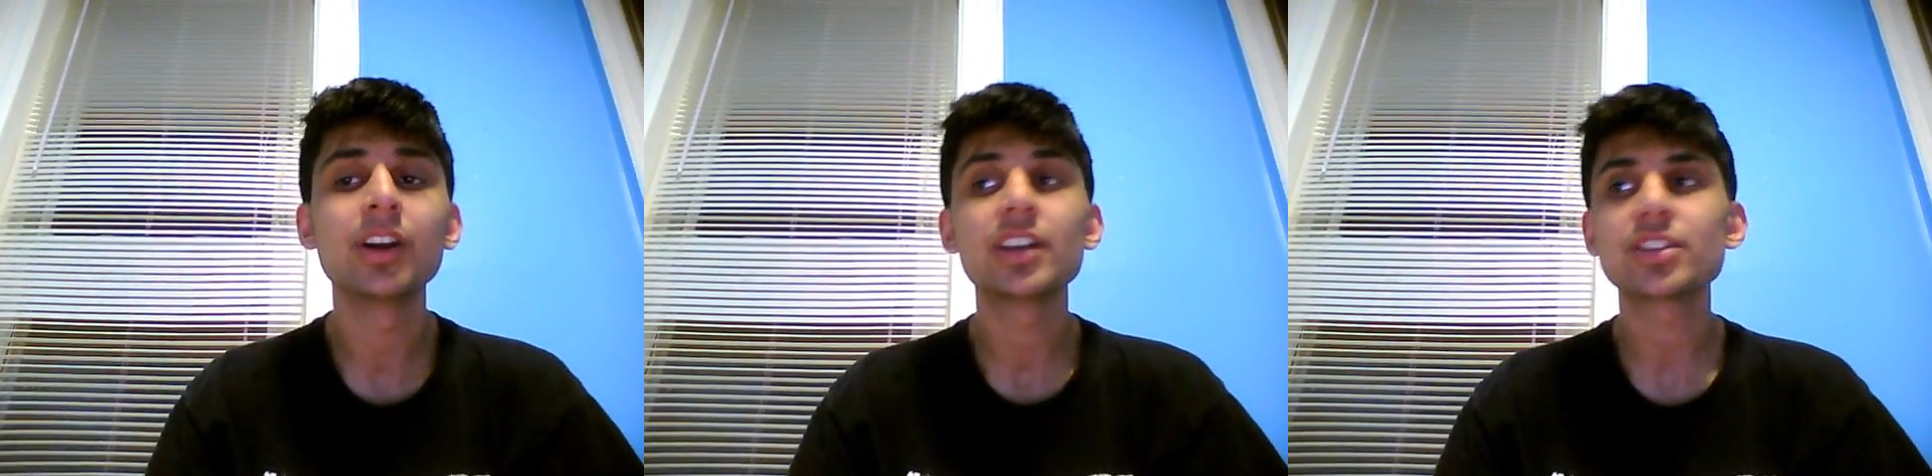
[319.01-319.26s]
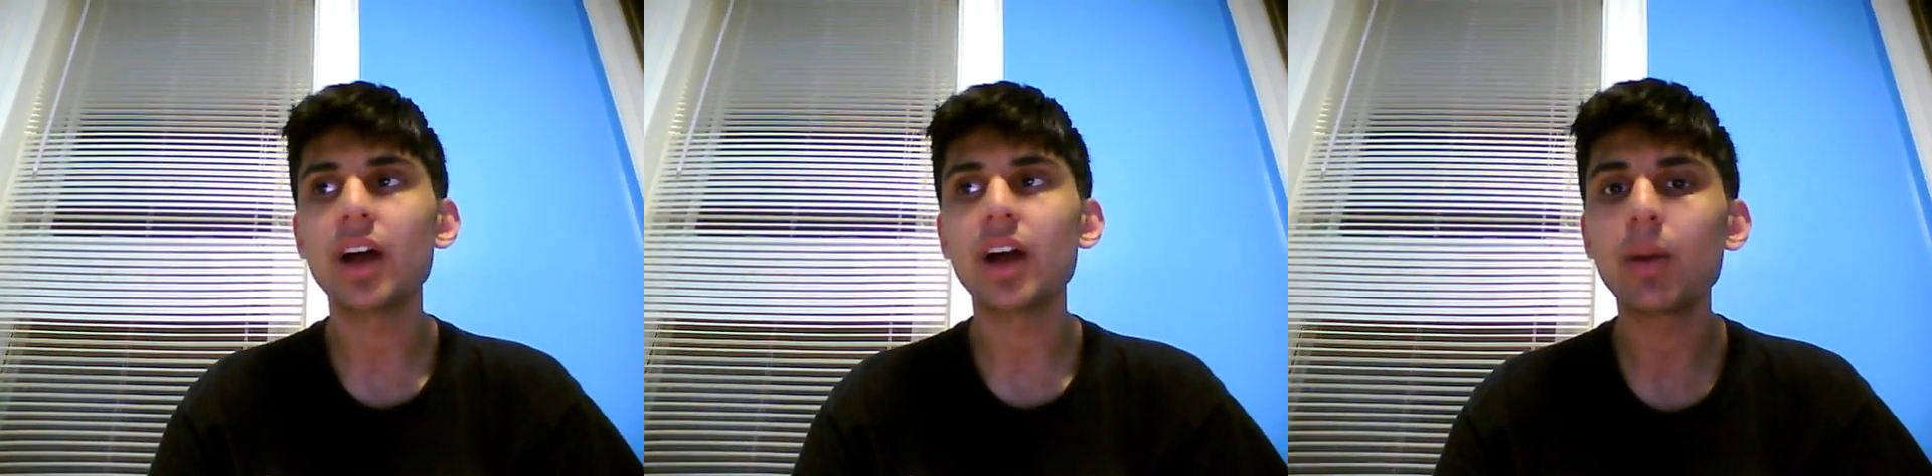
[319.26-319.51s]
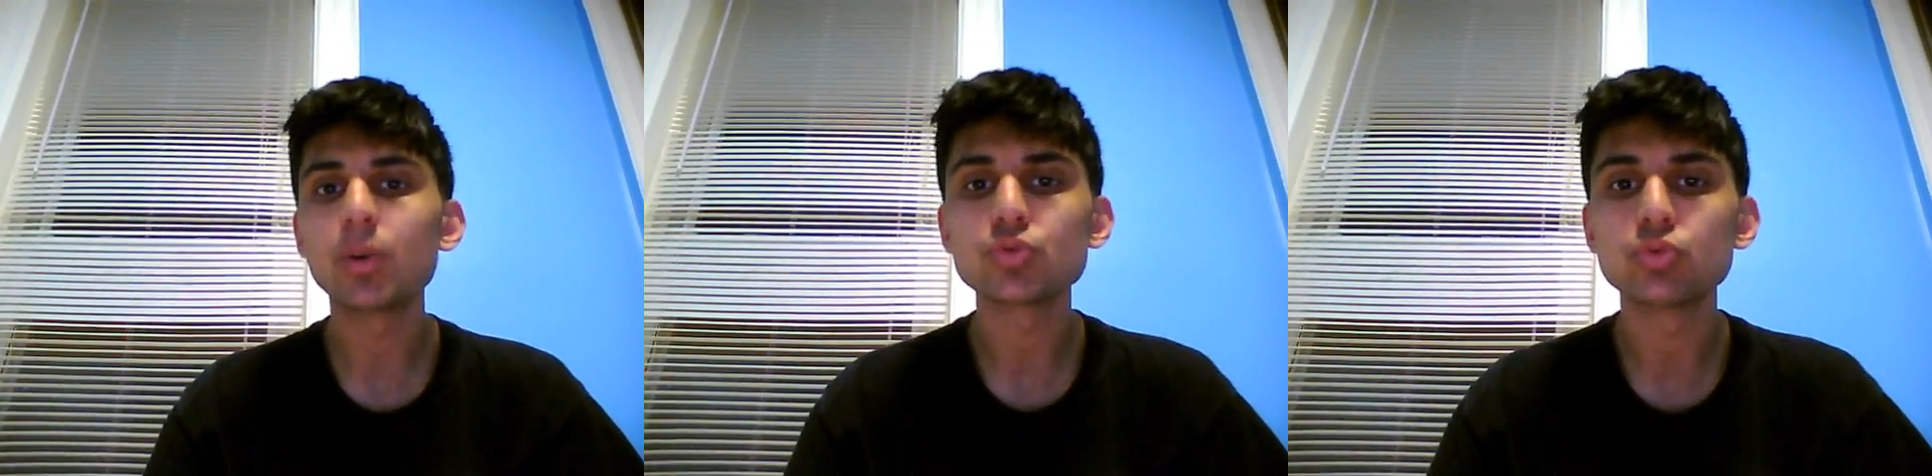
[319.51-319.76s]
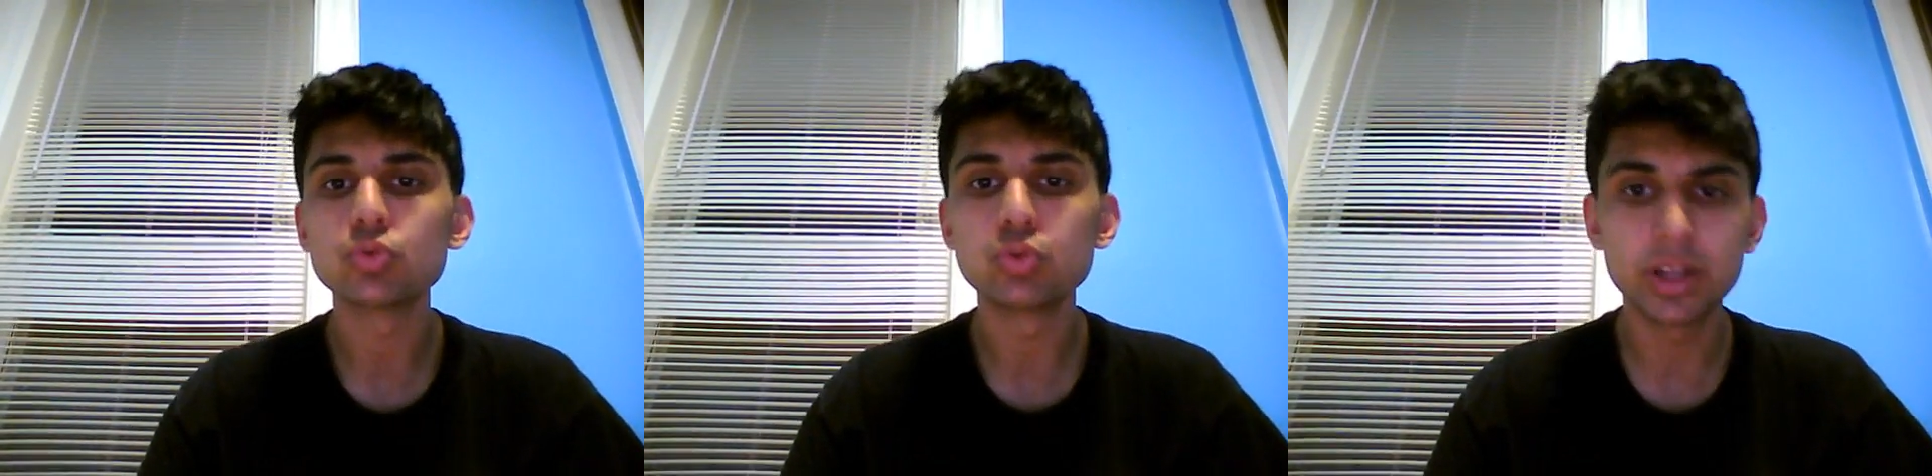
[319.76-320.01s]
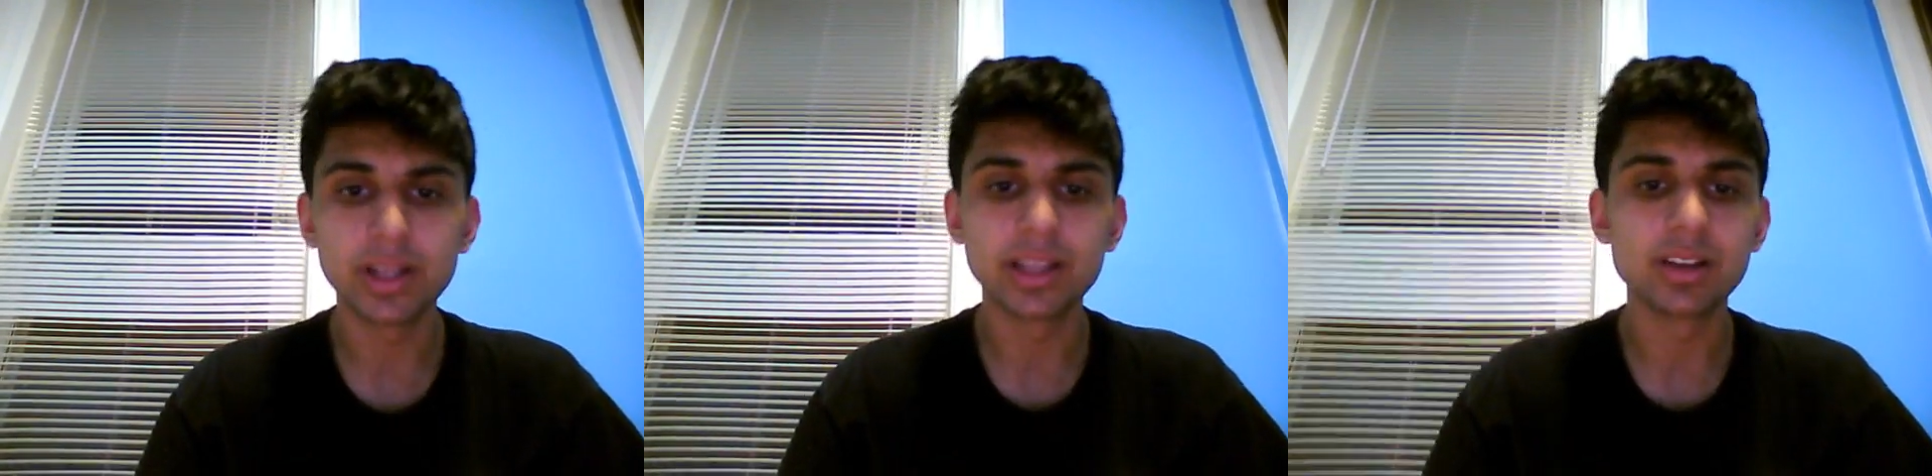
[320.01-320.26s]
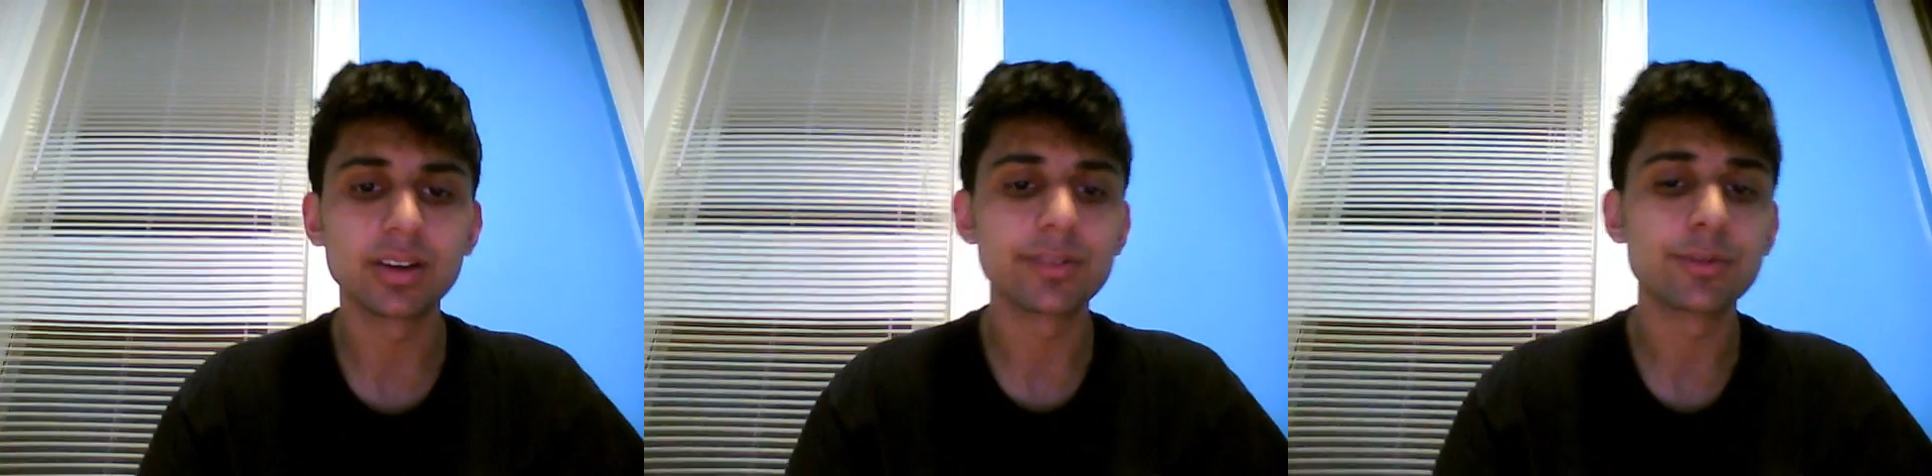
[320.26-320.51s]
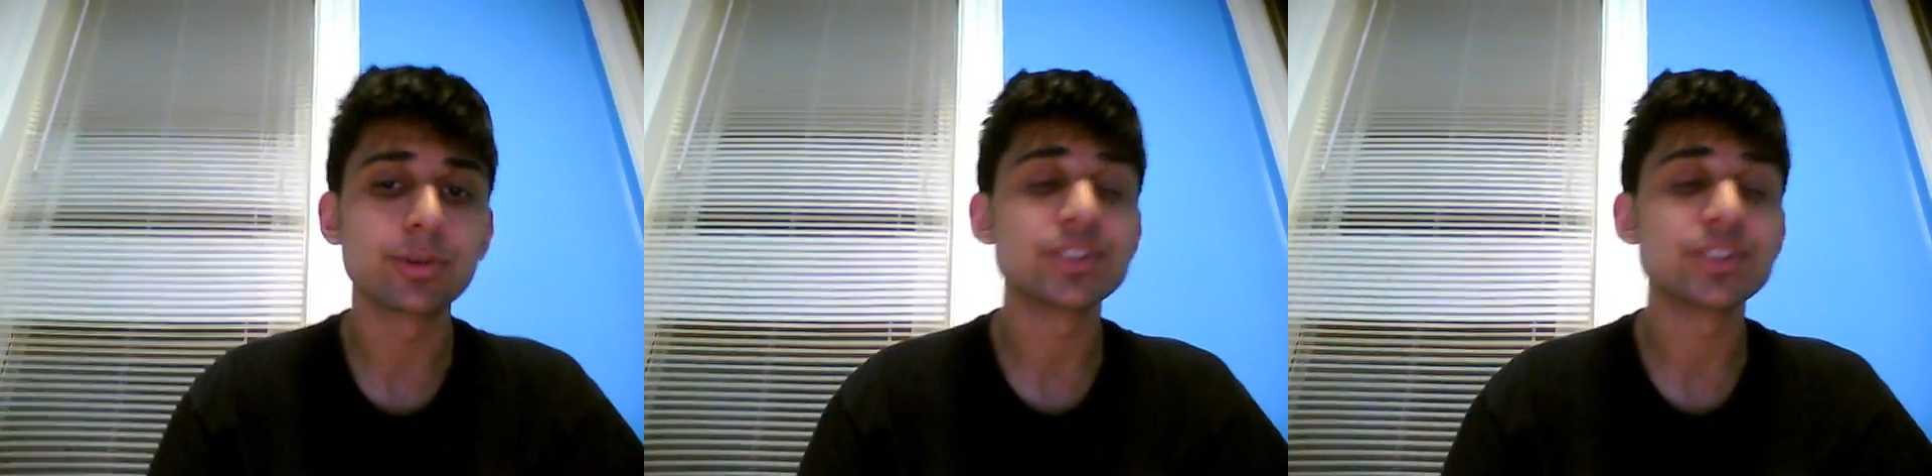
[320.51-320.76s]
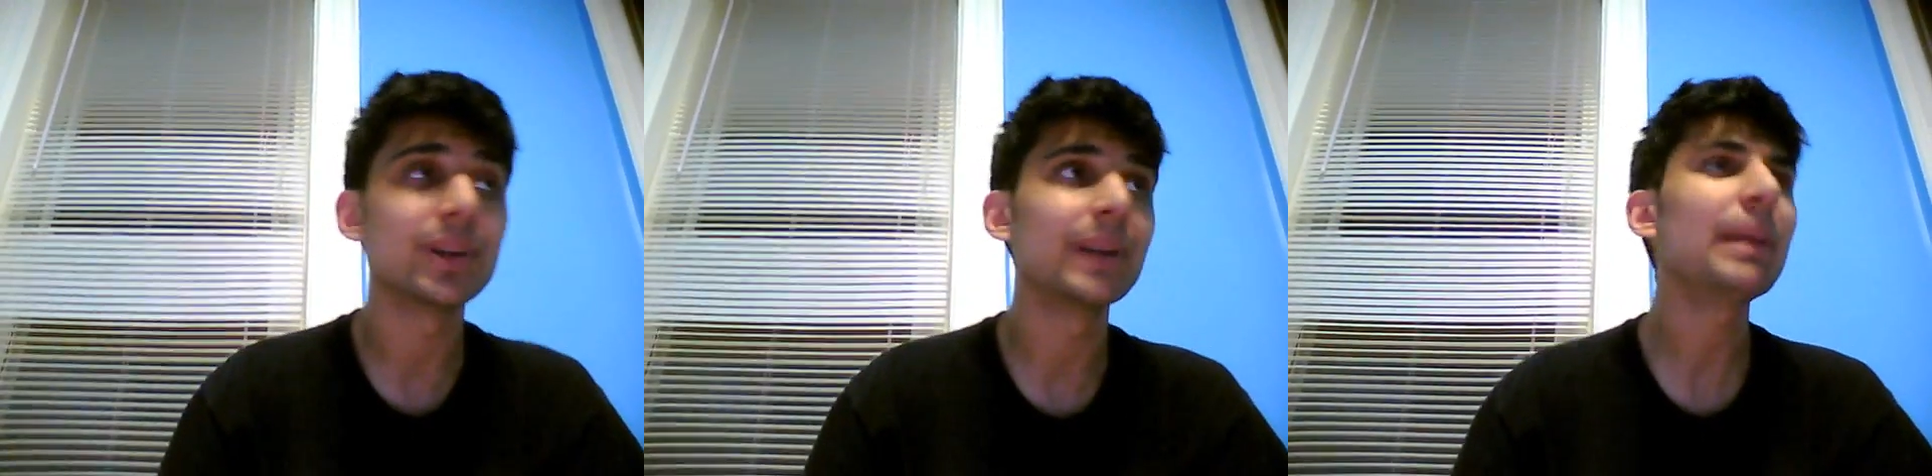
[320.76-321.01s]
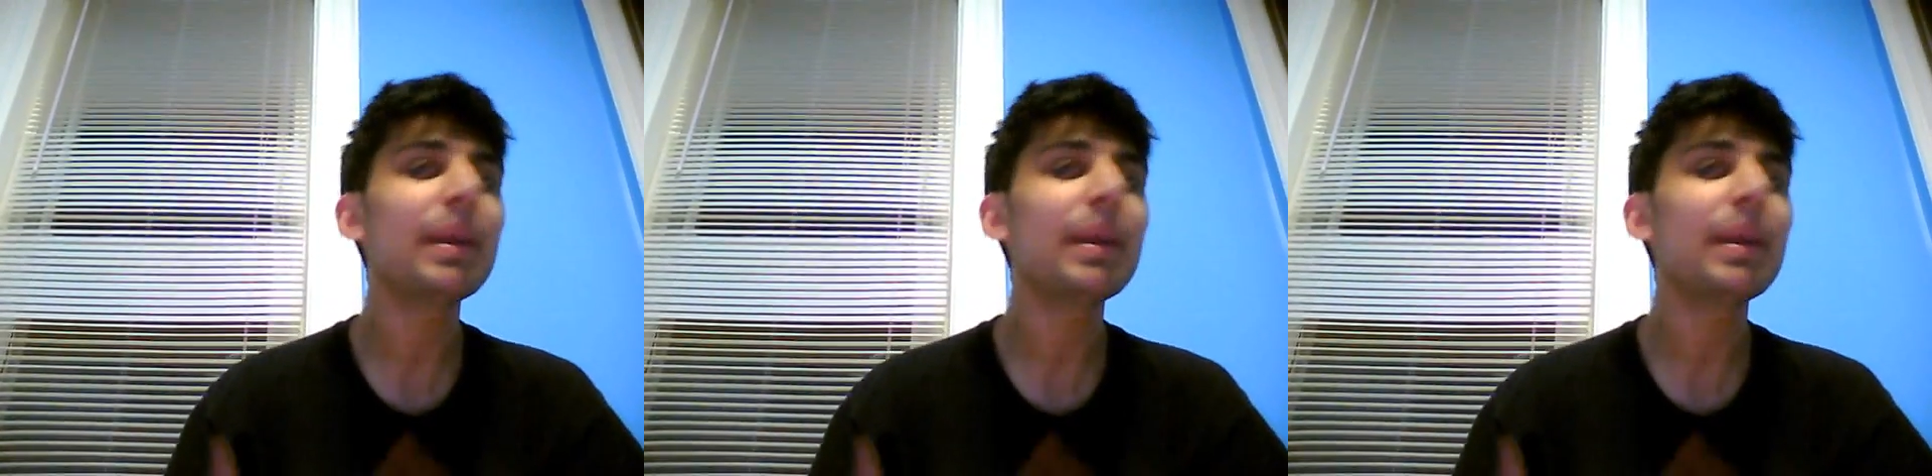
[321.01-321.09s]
so I was really looking forward to it.